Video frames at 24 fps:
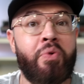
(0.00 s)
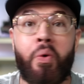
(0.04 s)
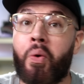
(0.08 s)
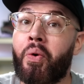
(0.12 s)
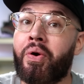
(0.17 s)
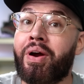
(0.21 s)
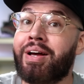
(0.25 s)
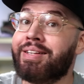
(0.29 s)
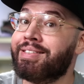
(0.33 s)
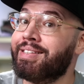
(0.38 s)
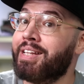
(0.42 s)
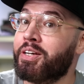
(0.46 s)

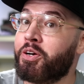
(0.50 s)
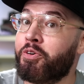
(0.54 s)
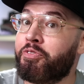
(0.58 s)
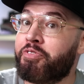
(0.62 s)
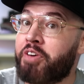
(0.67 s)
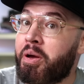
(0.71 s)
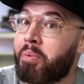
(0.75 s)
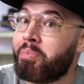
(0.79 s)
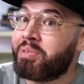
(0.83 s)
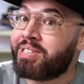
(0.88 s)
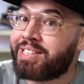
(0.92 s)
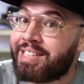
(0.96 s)
or as LEGO
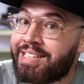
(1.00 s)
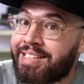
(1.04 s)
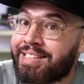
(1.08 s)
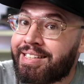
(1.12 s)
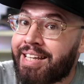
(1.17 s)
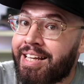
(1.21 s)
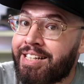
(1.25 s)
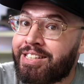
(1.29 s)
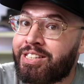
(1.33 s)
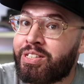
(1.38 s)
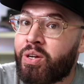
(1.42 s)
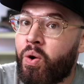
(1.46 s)
famously
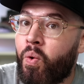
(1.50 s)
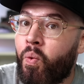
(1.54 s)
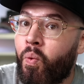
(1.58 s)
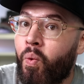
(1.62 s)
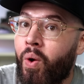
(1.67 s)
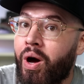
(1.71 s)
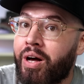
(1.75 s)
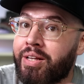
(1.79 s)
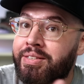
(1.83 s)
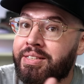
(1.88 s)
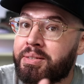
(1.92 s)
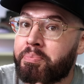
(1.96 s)
states,
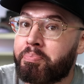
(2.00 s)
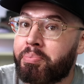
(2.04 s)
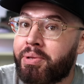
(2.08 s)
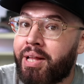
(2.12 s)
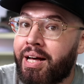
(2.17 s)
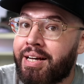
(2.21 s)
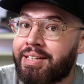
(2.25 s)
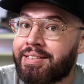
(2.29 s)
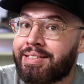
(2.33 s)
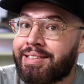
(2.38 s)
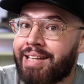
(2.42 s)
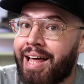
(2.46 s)
while
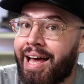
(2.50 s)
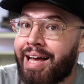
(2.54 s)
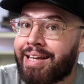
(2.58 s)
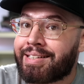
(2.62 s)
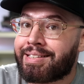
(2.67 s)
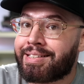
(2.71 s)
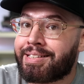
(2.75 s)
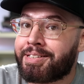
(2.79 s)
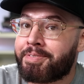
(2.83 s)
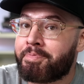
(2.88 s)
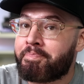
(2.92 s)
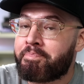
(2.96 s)
supplies
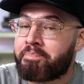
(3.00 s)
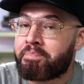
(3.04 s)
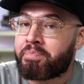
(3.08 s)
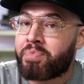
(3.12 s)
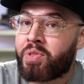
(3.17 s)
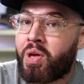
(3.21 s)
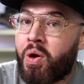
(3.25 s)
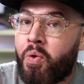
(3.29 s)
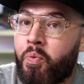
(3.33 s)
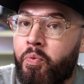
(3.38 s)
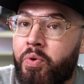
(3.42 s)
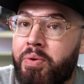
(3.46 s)
last.
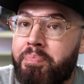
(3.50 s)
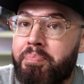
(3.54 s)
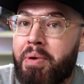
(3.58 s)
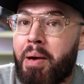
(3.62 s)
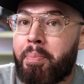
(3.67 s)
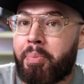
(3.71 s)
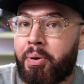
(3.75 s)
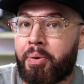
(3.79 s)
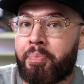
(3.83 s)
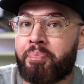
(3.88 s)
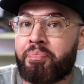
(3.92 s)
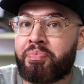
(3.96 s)

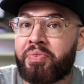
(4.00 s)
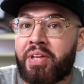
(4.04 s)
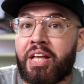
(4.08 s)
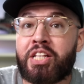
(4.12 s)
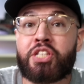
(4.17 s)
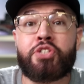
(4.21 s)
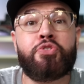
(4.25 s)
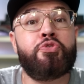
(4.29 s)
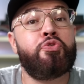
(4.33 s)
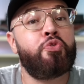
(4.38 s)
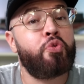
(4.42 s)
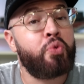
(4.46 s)
Remember,
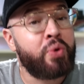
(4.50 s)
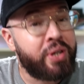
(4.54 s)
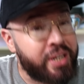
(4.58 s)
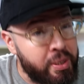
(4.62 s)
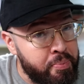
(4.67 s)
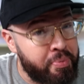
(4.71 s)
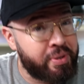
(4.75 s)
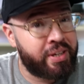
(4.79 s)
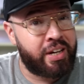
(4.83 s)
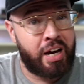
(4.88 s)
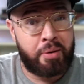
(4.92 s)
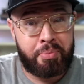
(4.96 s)
it's free to
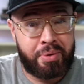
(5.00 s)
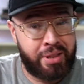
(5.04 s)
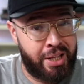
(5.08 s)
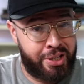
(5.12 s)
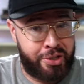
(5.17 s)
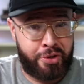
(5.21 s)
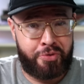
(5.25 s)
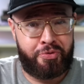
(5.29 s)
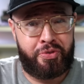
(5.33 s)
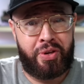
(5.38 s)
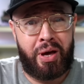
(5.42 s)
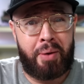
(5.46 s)
become a
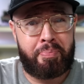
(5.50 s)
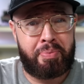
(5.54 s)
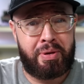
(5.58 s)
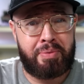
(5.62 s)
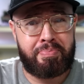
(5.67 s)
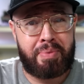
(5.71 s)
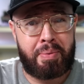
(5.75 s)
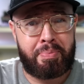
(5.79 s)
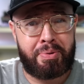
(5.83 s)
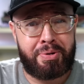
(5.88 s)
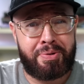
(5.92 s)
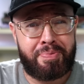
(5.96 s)
LEGO V I P
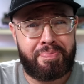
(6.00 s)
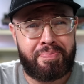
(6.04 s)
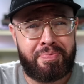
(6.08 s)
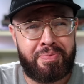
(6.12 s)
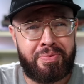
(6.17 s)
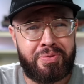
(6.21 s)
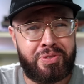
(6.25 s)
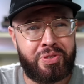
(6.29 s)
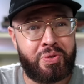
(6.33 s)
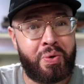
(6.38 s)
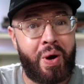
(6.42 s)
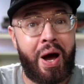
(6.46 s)
member,
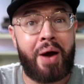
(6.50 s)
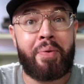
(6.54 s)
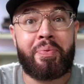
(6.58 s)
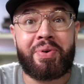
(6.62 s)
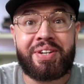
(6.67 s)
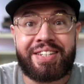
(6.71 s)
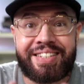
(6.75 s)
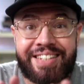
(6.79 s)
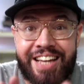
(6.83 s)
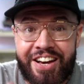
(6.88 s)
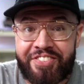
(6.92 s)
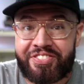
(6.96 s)
so I
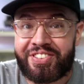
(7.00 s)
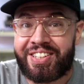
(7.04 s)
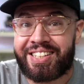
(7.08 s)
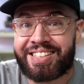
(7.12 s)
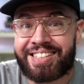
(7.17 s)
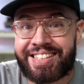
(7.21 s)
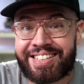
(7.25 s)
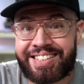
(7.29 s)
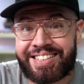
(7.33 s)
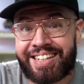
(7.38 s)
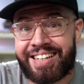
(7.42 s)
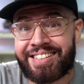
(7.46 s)
would definitely
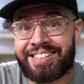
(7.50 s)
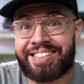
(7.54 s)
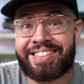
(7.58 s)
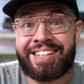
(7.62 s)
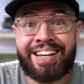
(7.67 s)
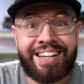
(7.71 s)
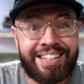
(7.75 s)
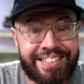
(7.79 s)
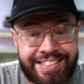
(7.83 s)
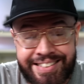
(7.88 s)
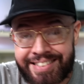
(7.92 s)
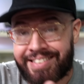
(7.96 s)
suggest
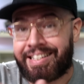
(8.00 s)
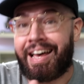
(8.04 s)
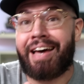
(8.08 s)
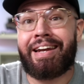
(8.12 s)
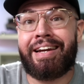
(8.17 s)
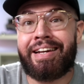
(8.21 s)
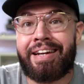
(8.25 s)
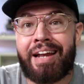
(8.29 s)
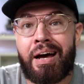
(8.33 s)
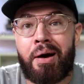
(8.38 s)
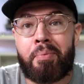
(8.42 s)
signing